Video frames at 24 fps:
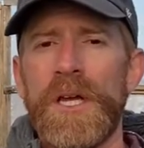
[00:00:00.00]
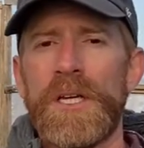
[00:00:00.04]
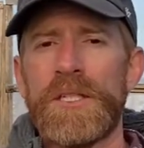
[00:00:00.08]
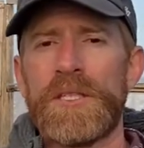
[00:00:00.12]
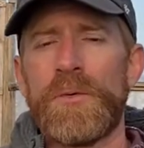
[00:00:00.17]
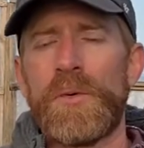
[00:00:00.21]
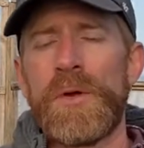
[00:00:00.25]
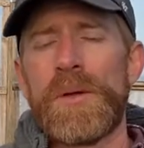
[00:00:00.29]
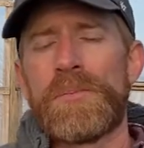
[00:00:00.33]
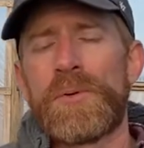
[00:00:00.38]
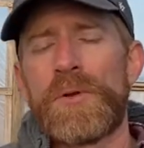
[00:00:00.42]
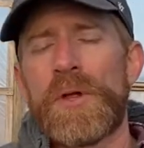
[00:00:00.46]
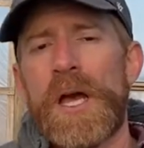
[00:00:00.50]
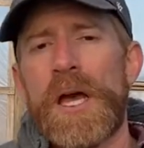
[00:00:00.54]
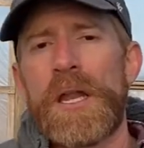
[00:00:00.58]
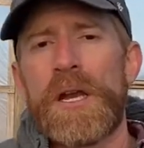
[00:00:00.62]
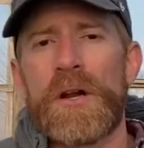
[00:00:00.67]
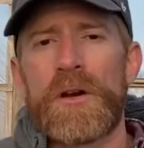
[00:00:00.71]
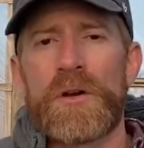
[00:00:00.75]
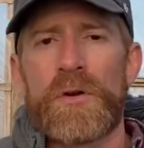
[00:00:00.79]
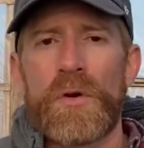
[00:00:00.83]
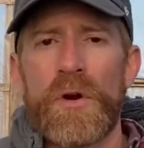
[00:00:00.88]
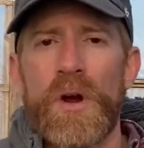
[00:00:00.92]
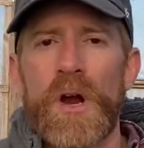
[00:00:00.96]
So we plan
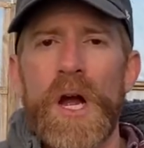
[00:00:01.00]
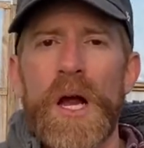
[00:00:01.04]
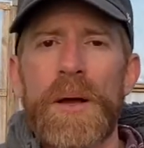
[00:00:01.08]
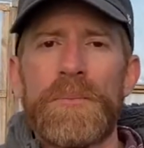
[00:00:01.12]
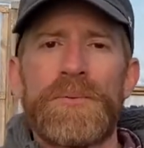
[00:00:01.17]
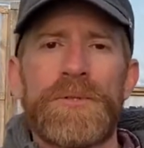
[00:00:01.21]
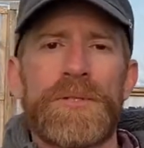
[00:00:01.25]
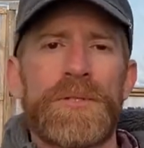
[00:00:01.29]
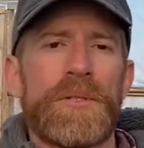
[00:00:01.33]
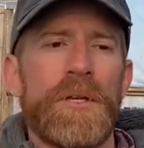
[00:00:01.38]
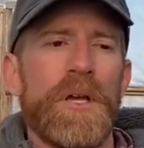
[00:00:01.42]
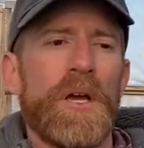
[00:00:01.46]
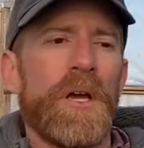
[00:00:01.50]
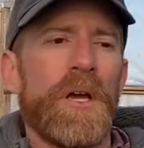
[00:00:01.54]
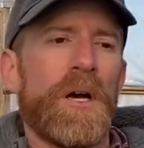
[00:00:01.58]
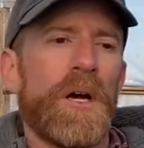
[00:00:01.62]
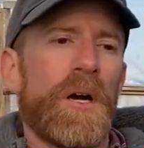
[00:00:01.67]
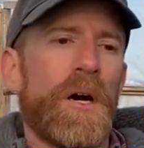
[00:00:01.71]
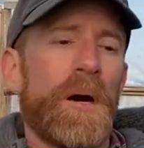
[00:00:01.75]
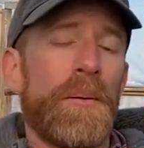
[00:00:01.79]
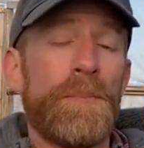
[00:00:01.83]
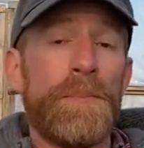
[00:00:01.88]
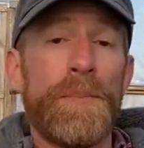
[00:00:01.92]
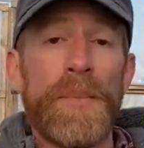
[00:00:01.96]
our crops
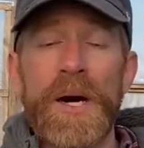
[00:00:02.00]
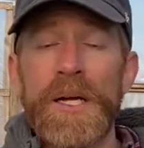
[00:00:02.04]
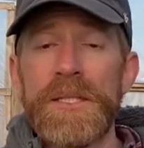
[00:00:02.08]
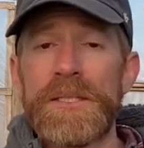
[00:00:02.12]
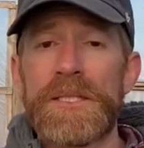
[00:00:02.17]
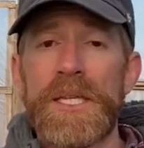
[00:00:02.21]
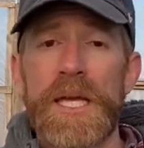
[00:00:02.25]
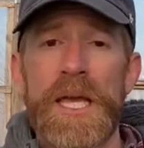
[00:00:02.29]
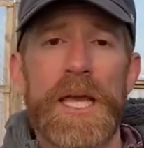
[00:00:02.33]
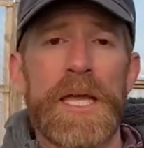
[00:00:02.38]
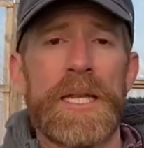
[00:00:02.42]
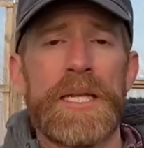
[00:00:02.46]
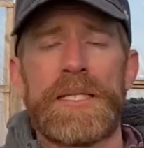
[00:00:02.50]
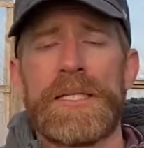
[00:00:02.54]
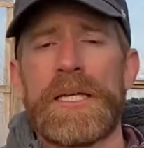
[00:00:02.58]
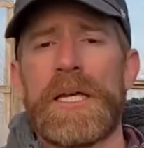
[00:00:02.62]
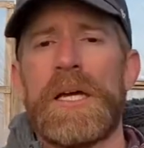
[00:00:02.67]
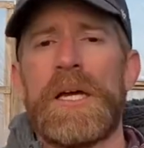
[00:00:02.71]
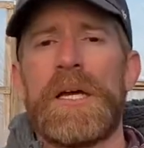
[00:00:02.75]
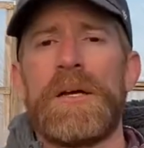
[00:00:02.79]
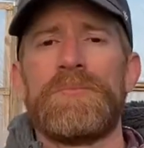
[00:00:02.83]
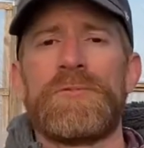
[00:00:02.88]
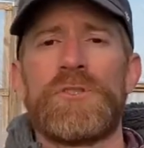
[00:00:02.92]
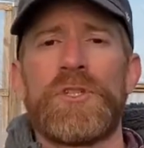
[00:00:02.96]
months ahead of
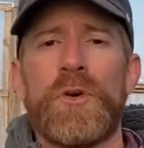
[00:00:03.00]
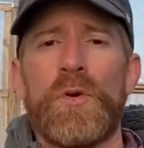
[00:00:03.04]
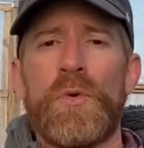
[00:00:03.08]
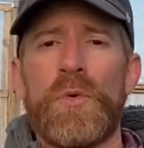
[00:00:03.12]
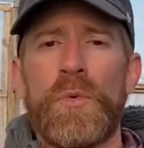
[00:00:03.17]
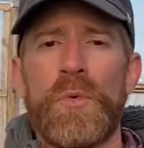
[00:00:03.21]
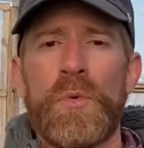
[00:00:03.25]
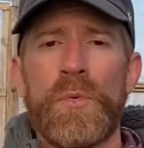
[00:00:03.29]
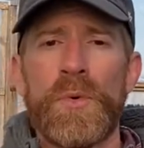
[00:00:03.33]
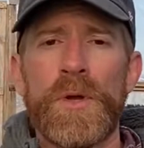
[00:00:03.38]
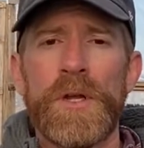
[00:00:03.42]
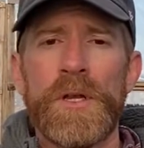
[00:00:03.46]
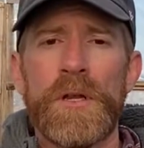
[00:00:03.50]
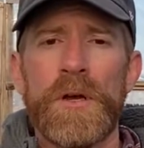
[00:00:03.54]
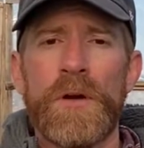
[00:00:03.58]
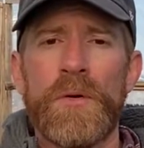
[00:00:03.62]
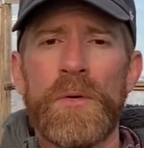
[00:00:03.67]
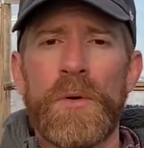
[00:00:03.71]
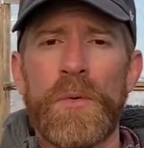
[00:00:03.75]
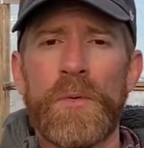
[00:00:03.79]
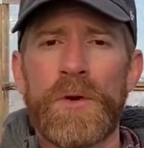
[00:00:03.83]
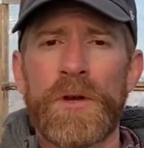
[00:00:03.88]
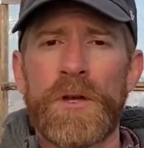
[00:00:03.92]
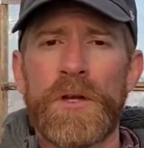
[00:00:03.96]
time, so we know
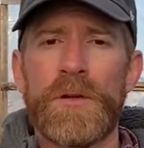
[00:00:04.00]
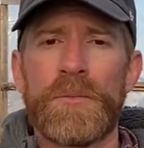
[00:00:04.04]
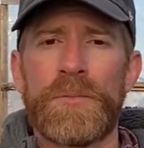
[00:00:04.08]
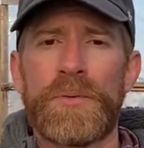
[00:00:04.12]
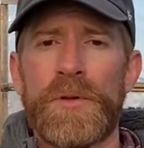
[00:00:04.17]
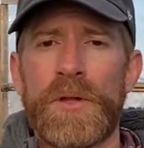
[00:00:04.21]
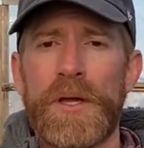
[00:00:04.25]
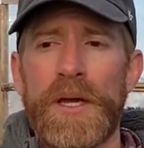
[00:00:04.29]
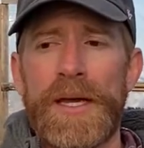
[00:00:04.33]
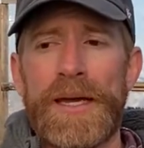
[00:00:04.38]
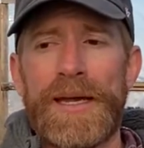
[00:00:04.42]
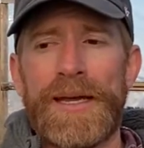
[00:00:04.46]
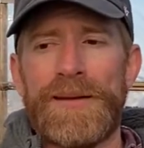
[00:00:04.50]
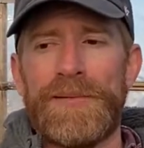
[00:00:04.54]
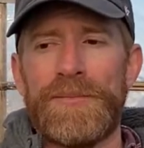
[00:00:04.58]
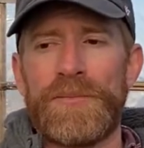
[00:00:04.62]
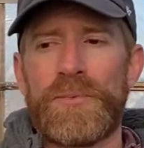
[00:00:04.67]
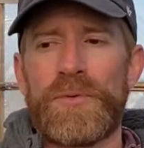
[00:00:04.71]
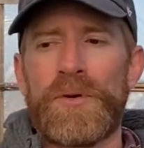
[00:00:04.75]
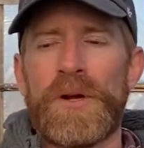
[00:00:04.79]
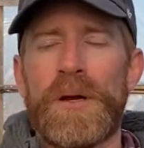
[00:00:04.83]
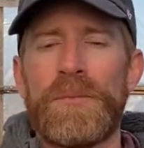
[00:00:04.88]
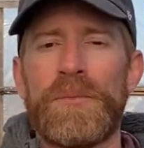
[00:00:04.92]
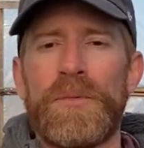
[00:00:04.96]
what we're going to plant
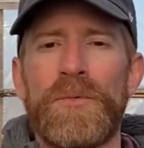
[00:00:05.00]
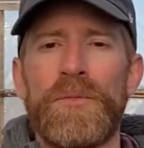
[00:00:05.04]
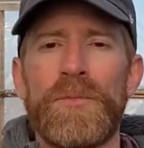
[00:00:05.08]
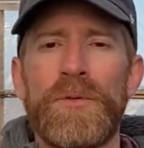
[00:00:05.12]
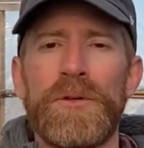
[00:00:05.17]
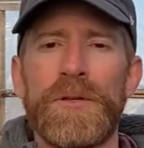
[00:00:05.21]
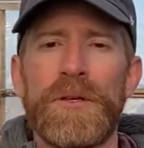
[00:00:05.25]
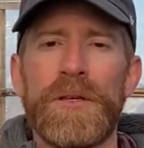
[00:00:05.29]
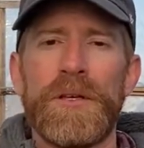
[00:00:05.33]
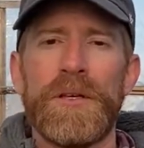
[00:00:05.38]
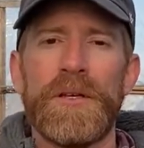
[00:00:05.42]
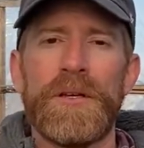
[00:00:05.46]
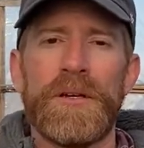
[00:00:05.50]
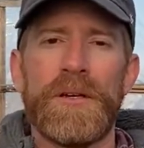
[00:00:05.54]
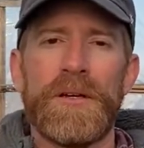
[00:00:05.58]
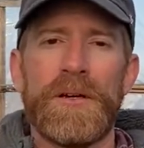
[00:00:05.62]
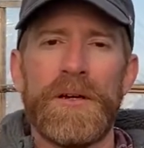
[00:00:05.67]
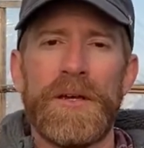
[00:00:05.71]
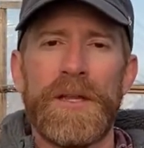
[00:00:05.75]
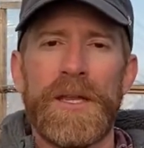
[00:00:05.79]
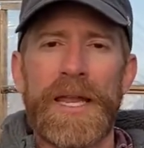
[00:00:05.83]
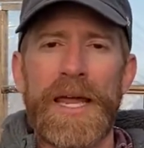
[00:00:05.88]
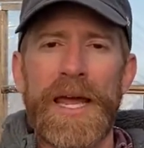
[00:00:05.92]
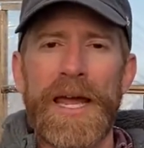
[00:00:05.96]
probably
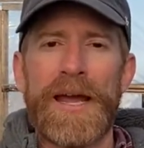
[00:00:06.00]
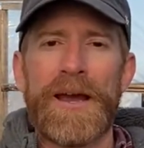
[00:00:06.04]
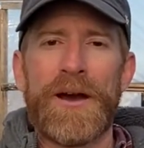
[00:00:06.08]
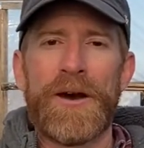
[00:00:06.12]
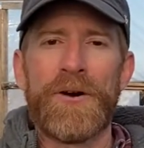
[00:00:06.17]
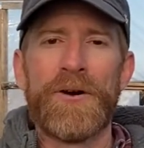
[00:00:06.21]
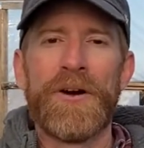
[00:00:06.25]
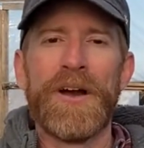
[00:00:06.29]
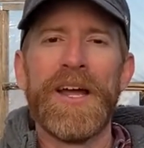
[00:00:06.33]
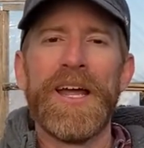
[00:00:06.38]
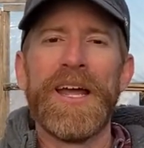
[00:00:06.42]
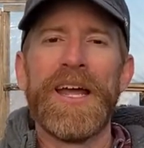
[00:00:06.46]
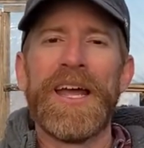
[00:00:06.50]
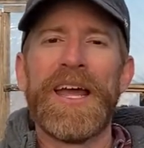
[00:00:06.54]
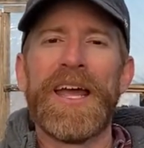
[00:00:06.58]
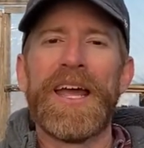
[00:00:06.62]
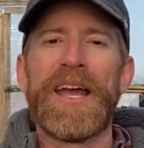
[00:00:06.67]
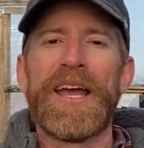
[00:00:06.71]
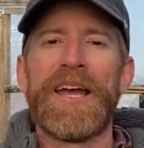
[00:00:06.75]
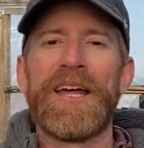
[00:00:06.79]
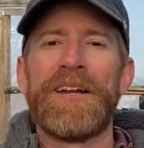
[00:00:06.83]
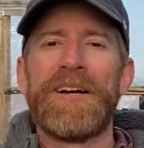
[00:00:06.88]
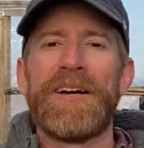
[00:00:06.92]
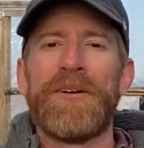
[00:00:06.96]
now,
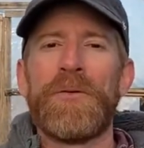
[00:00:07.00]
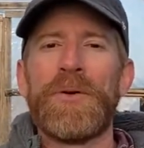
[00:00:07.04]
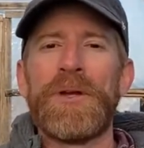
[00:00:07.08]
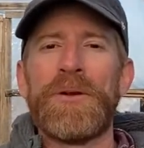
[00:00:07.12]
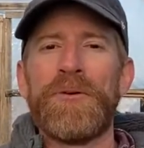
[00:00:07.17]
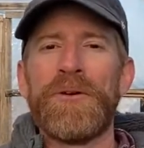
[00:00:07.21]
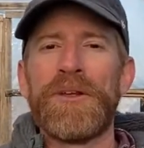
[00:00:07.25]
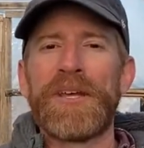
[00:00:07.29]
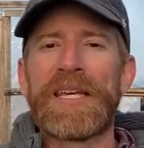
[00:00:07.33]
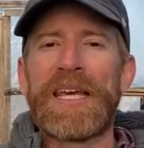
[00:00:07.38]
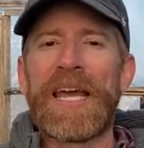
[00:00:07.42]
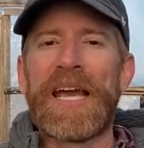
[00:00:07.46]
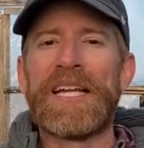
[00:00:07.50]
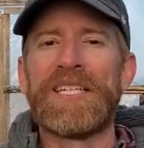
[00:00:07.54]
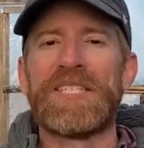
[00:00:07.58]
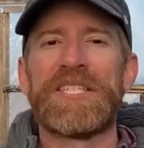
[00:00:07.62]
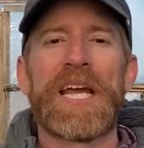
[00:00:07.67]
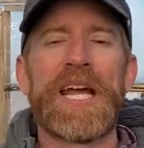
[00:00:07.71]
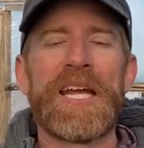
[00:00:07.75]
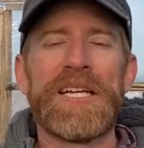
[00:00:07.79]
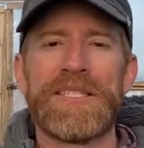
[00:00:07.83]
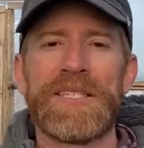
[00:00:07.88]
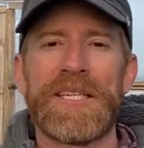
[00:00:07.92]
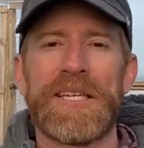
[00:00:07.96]
and we really can't
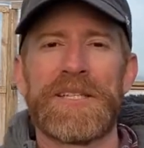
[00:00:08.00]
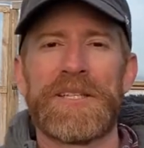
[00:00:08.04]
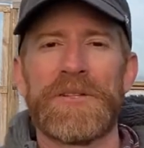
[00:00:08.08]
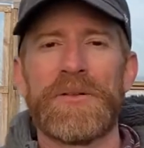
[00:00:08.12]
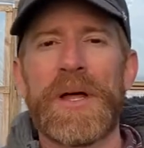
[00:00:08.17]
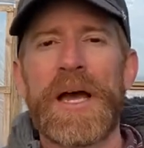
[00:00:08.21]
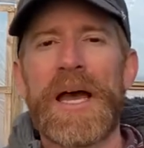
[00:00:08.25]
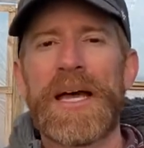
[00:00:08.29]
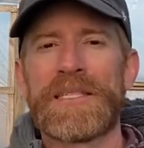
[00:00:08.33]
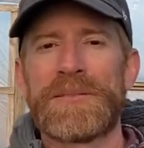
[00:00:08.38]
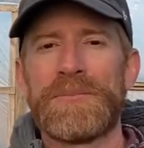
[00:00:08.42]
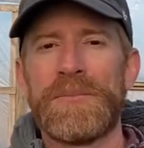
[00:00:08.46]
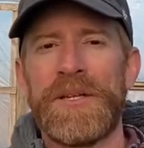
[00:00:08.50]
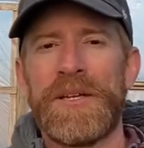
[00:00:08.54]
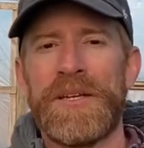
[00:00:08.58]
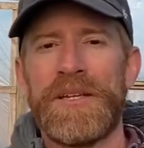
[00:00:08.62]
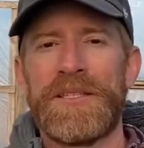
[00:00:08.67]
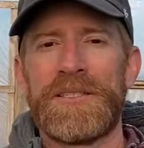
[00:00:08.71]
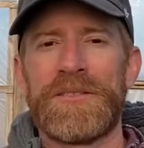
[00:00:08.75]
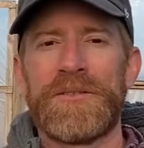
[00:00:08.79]
change that at the last minute.